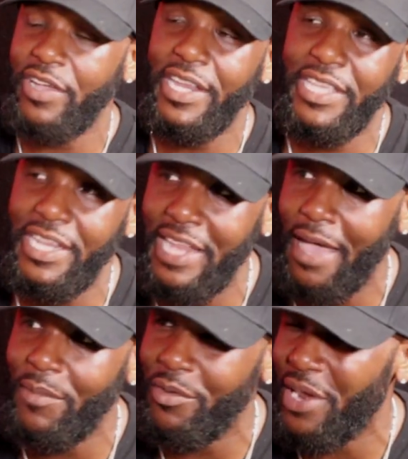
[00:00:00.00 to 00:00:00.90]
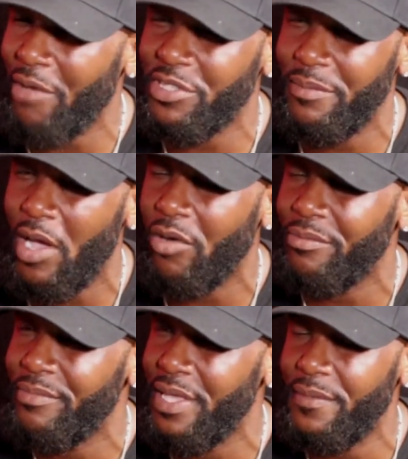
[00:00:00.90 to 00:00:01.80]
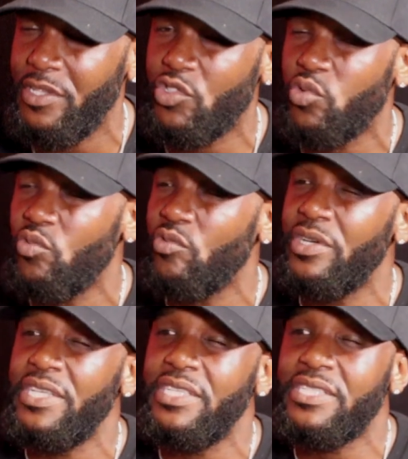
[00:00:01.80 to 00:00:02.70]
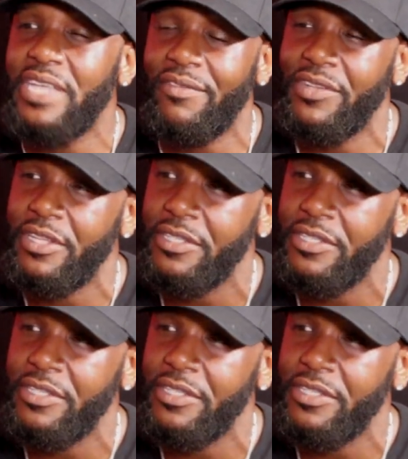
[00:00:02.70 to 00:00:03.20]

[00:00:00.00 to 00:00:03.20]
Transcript: dudes tried to kidnap me when I was about maybe 27.